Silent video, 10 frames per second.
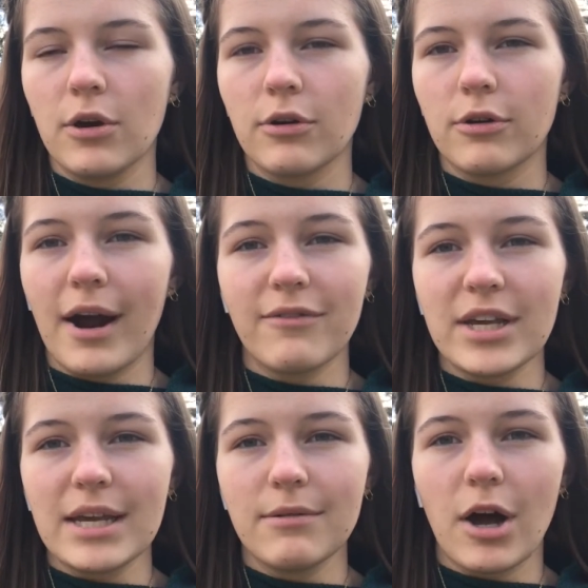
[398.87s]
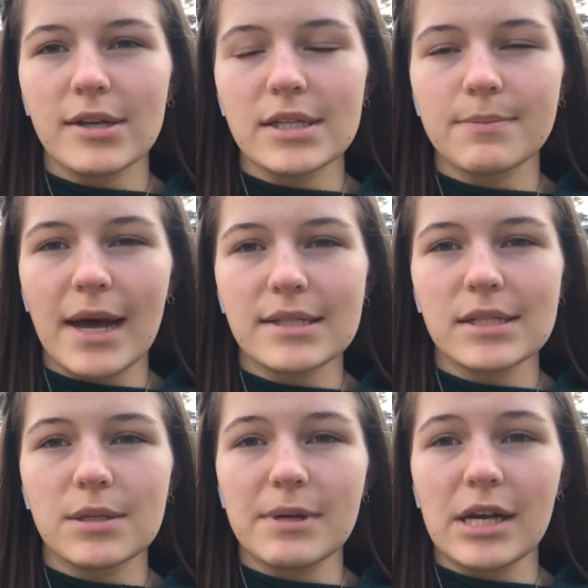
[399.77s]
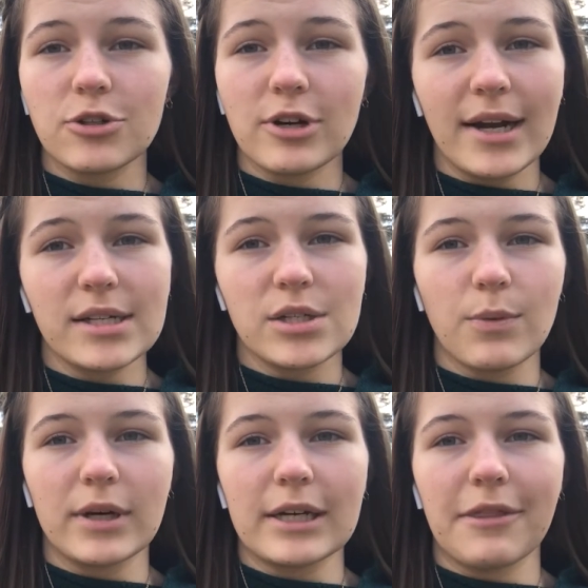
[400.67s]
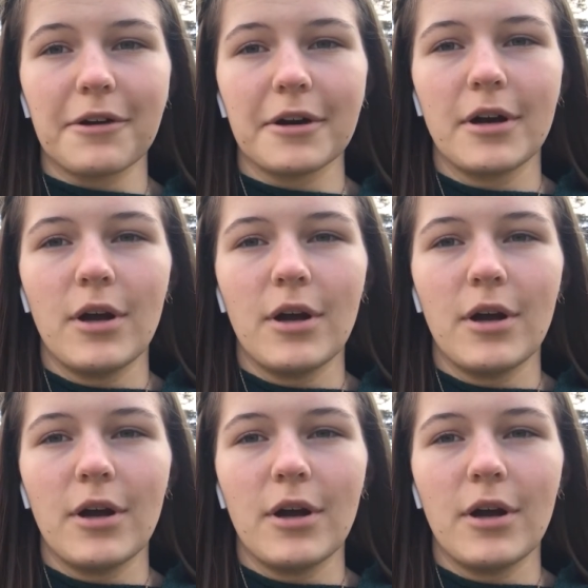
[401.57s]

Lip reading: Gravity causes masses to be attracted to one another,